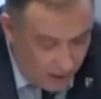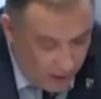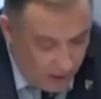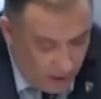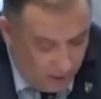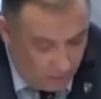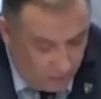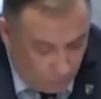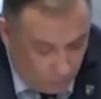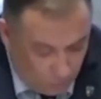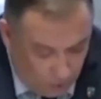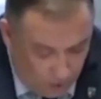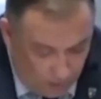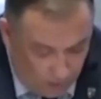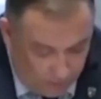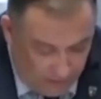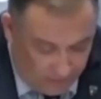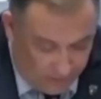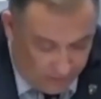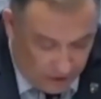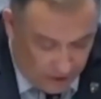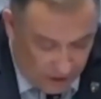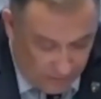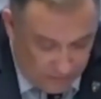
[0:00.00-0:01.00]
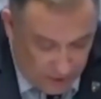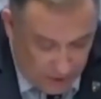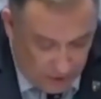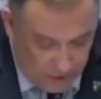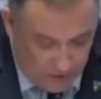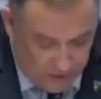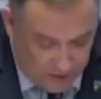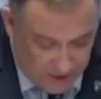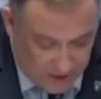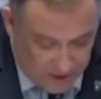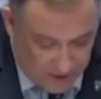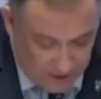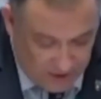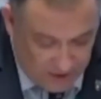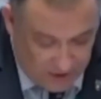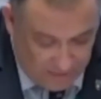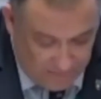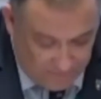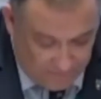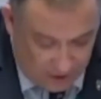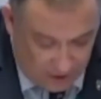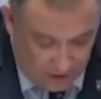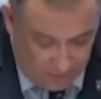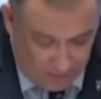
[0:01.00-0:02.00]
The work that the Communities,
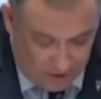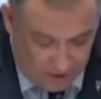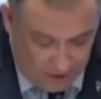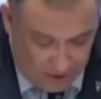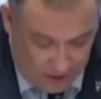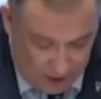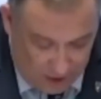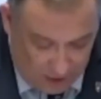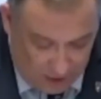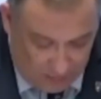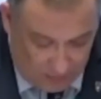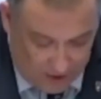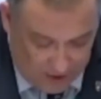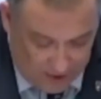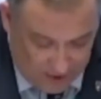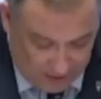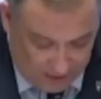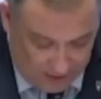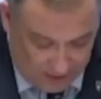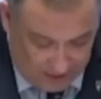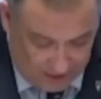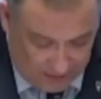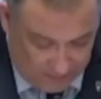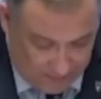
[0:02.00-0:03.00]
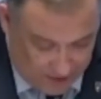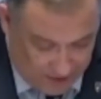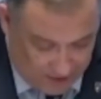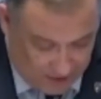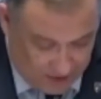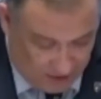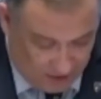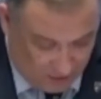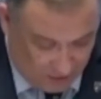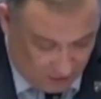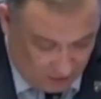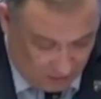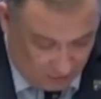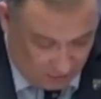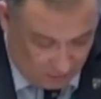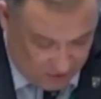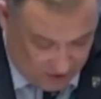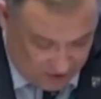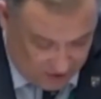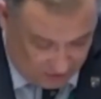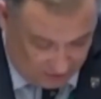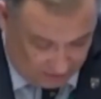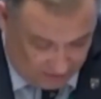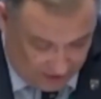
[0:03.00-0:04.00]
Environment and Highway Select Committee has done
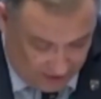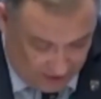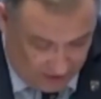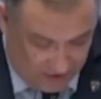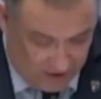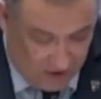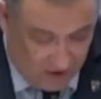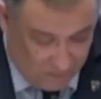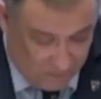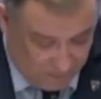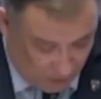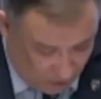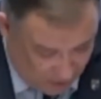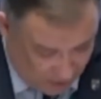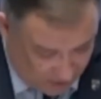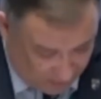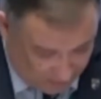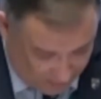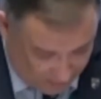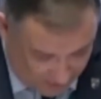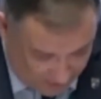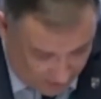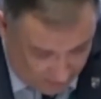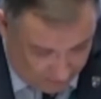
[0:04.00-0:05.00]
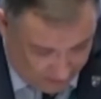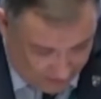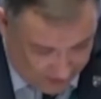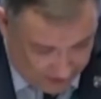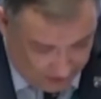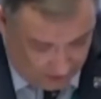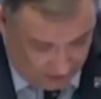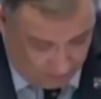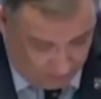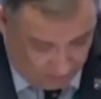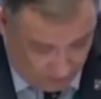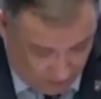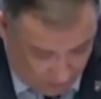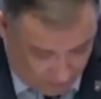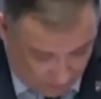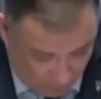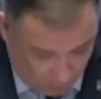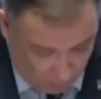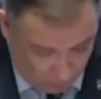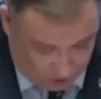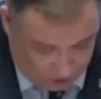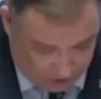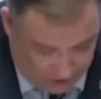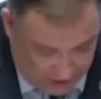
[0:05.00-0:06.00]
recently has inspired me to make some small
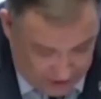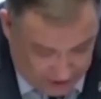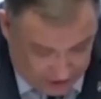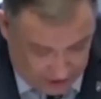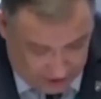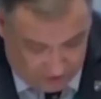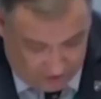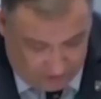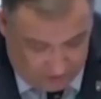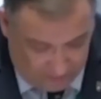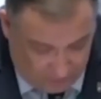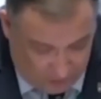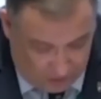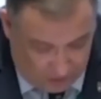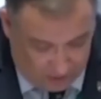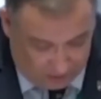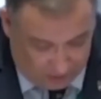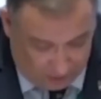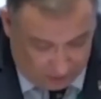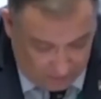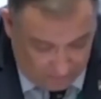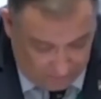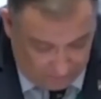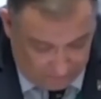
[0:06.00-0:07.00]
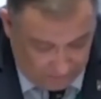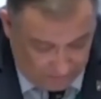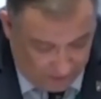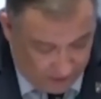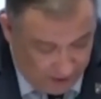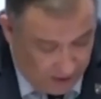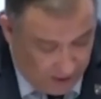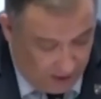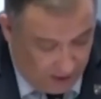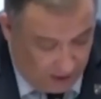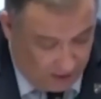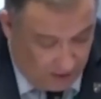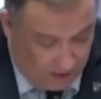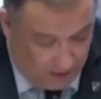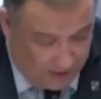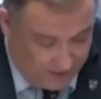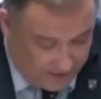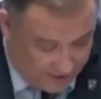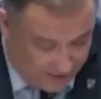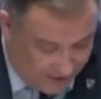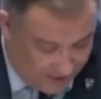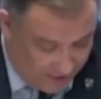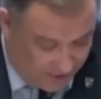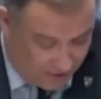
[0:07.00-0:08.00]
changes to my life and I
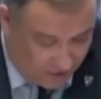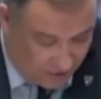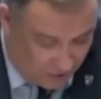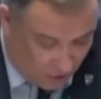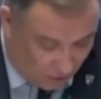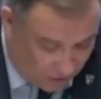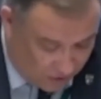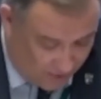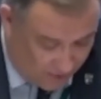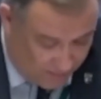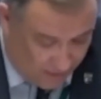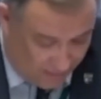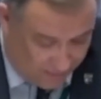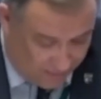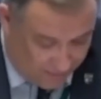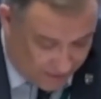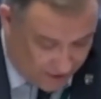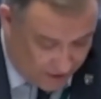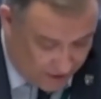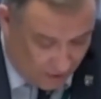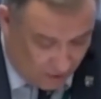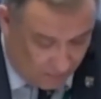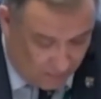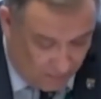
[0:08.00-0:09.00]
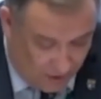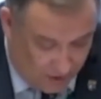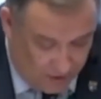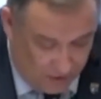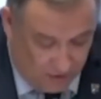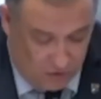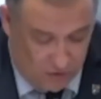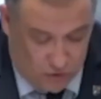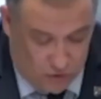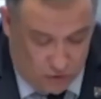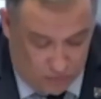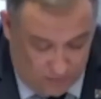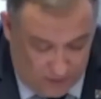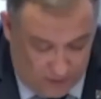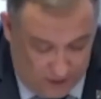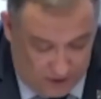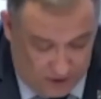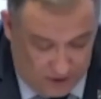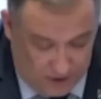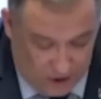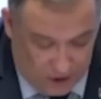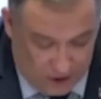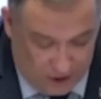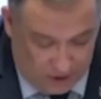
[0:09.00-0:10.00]
intend to document these on my social media
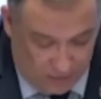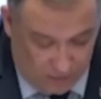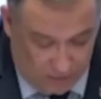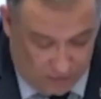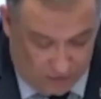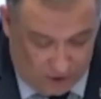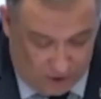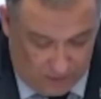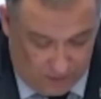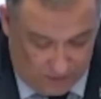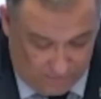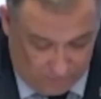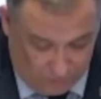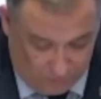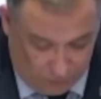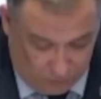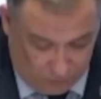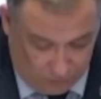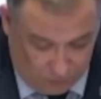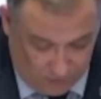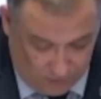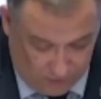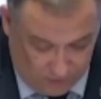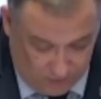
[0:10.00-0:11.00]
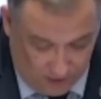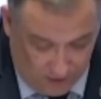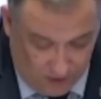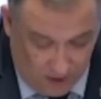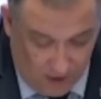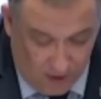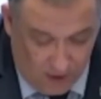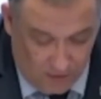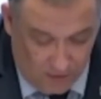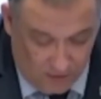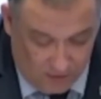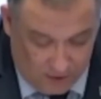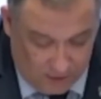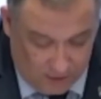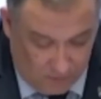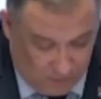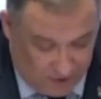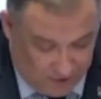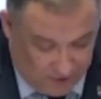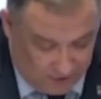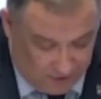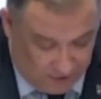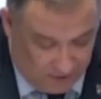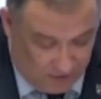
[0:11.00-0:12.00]
channels going forwards so that
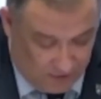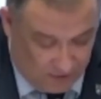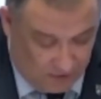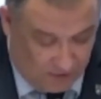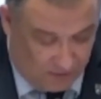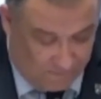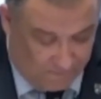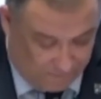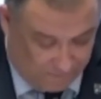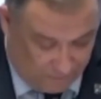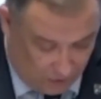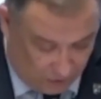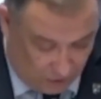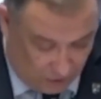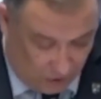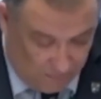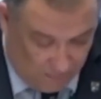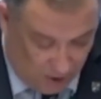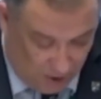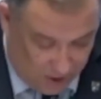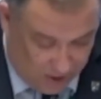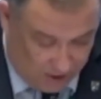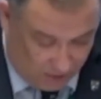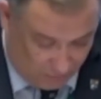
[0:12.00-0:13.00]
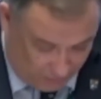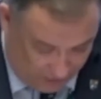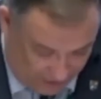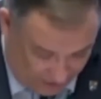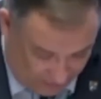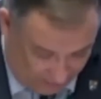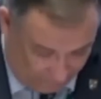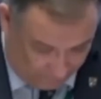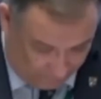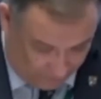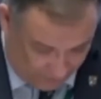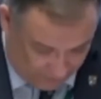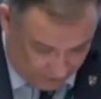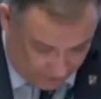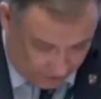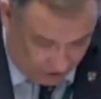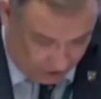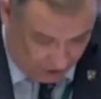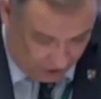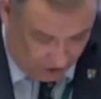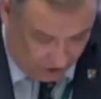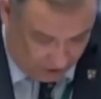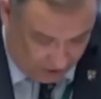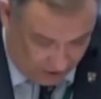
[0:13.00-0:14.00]
residents can follow my greener future
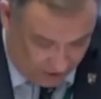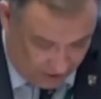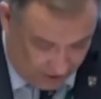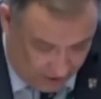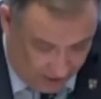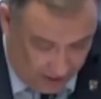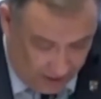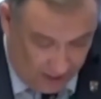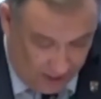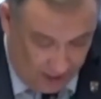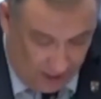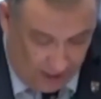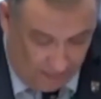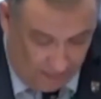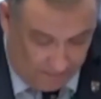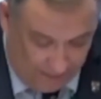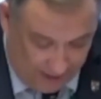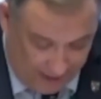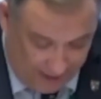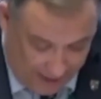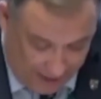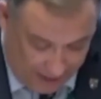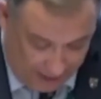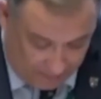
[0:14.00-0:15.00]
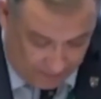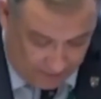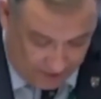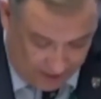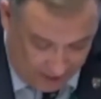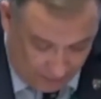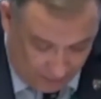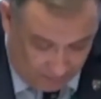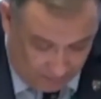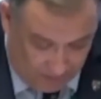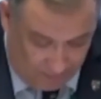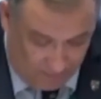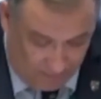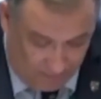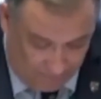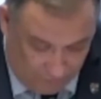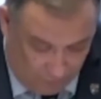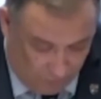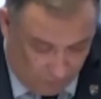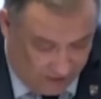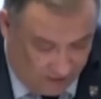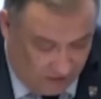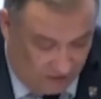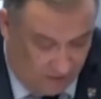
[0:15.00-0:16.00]
journey and perhaps help them
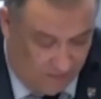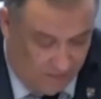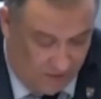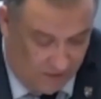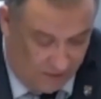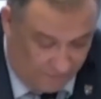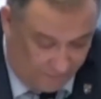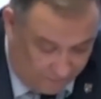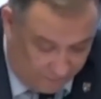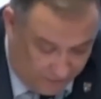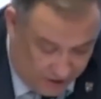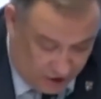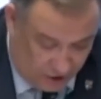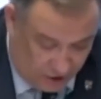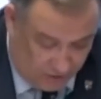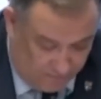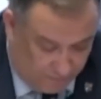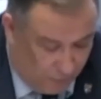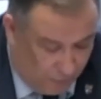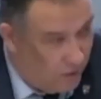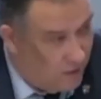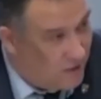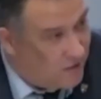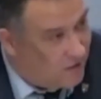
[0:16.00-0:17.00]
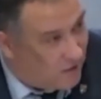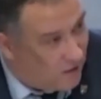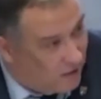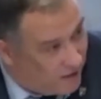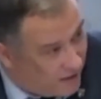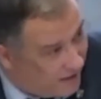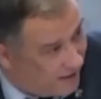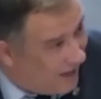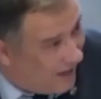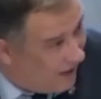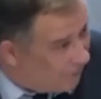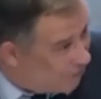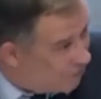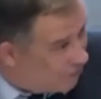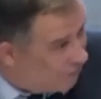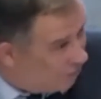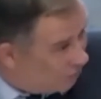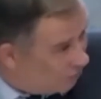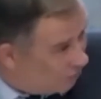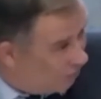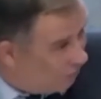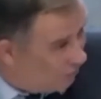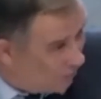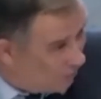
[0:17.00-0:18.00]
avoid some of the friction points I encounter along the